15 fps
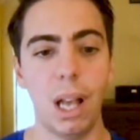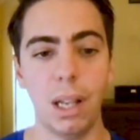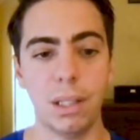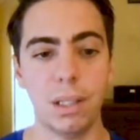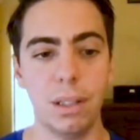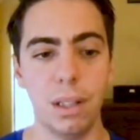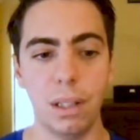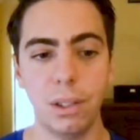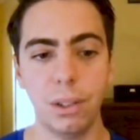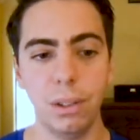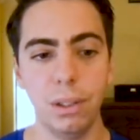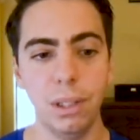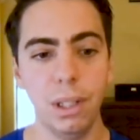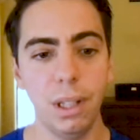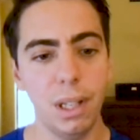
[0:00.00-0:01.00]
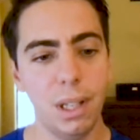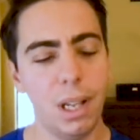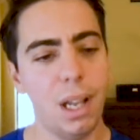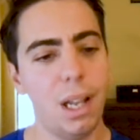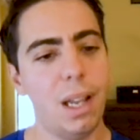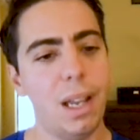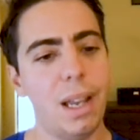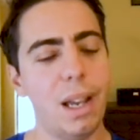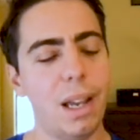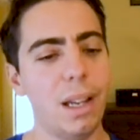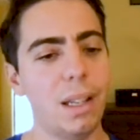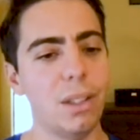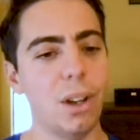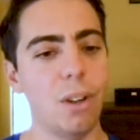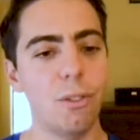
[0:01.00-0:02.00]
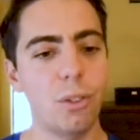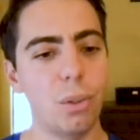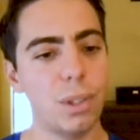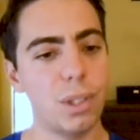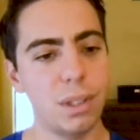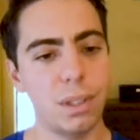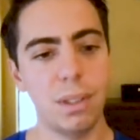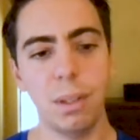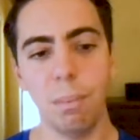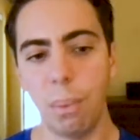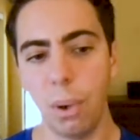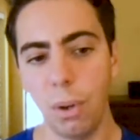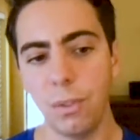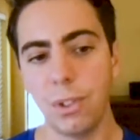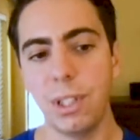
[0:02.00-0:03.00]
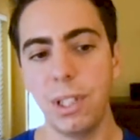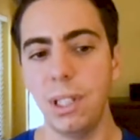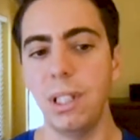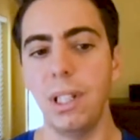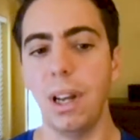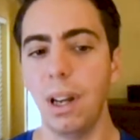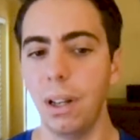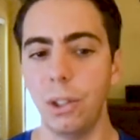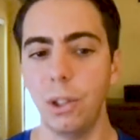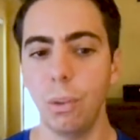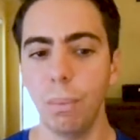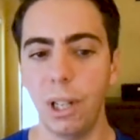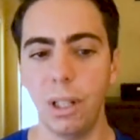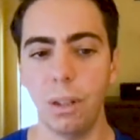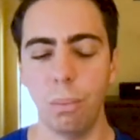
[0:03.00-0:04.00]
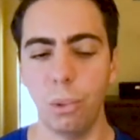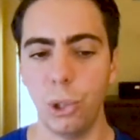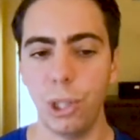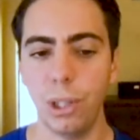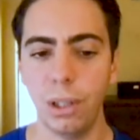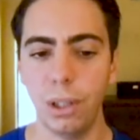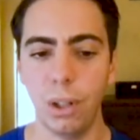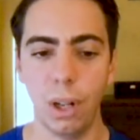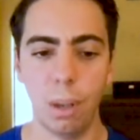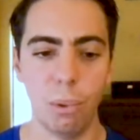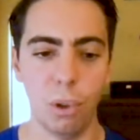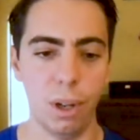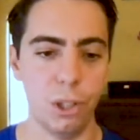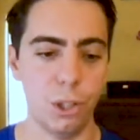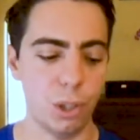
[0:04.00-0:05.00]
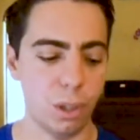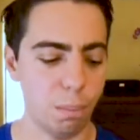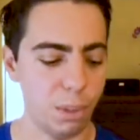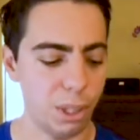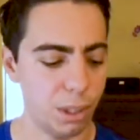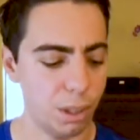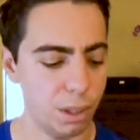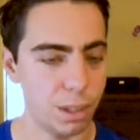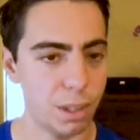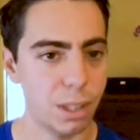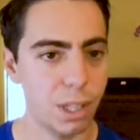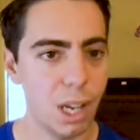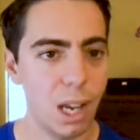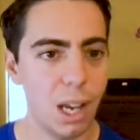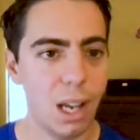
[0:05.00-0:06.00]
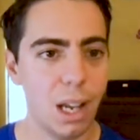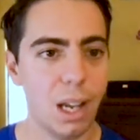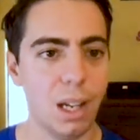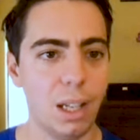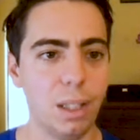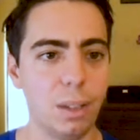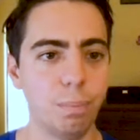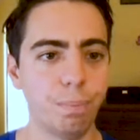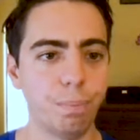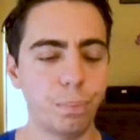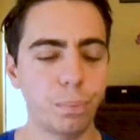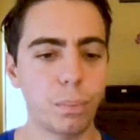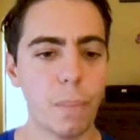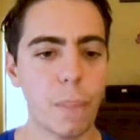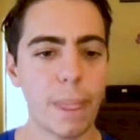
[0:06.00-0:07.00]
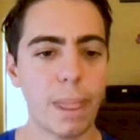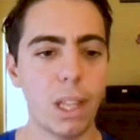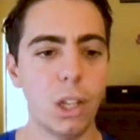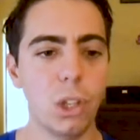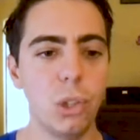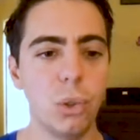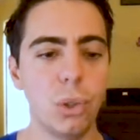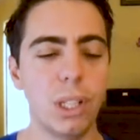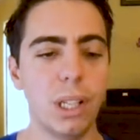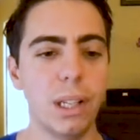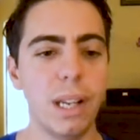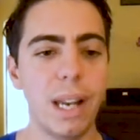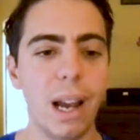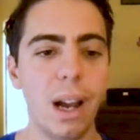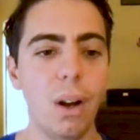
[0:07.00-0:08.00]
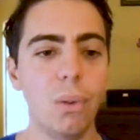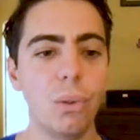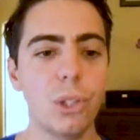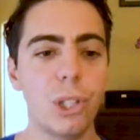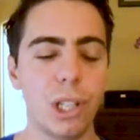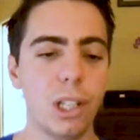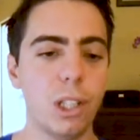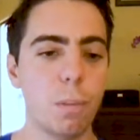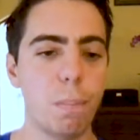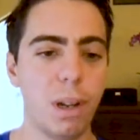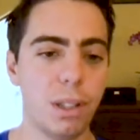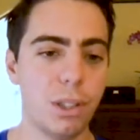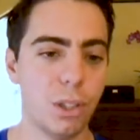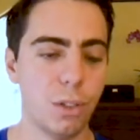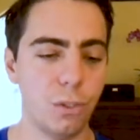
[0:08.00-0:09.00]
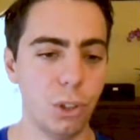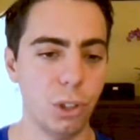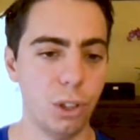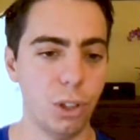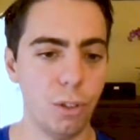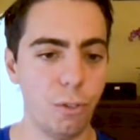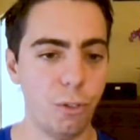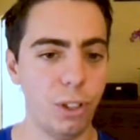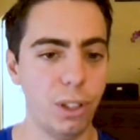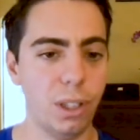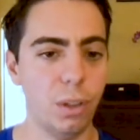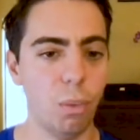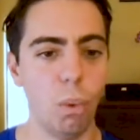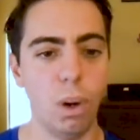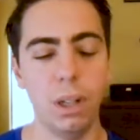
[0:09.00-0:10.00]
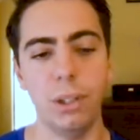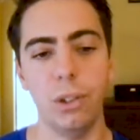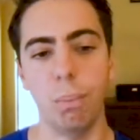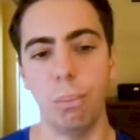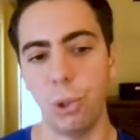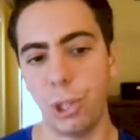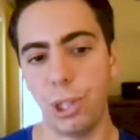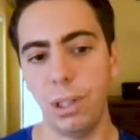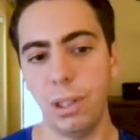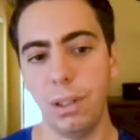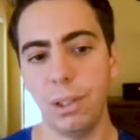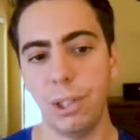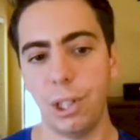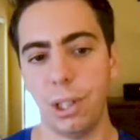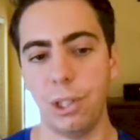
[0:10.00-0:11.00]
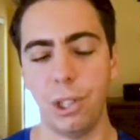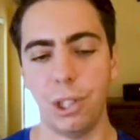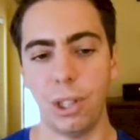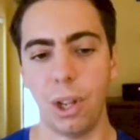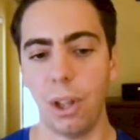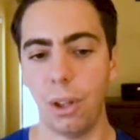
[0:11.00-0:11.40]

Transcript: accidentally. And of course, it improves the human and machine collaboration because um, you can now change parts of the config while the machine changes